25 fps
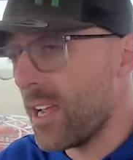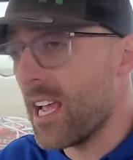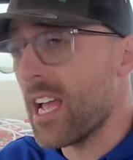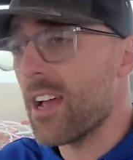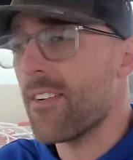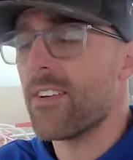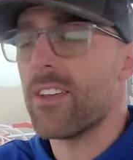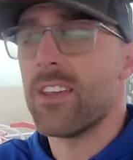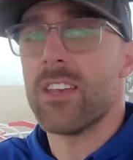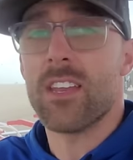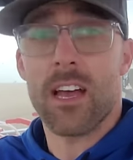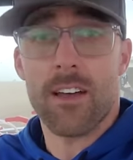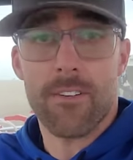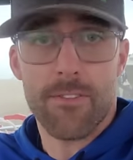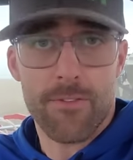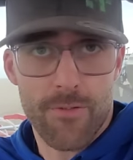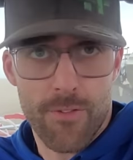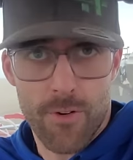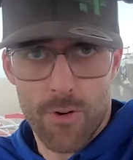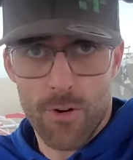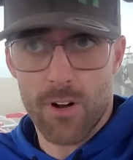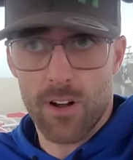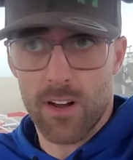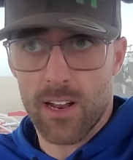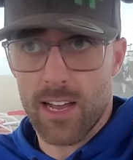We have enough
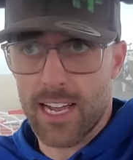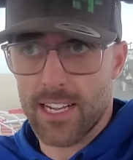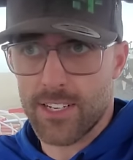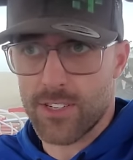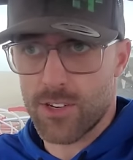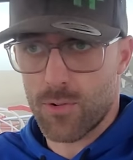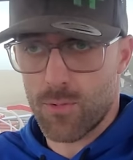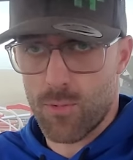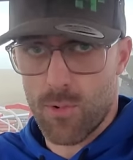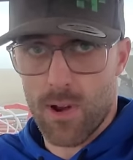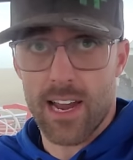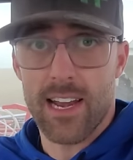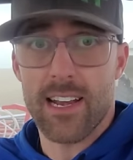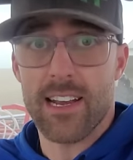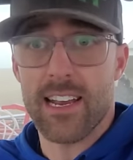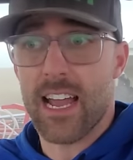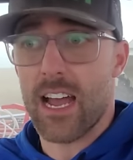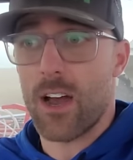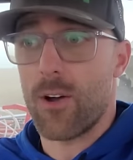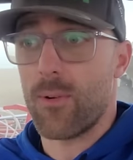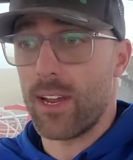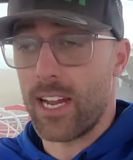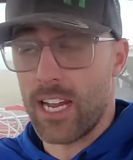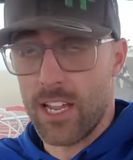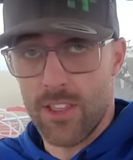fertilizer right
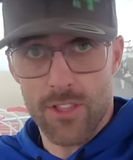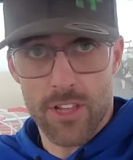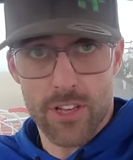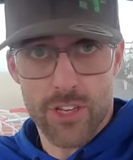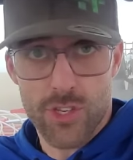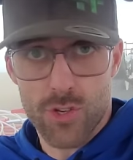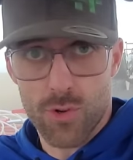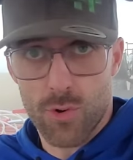now in the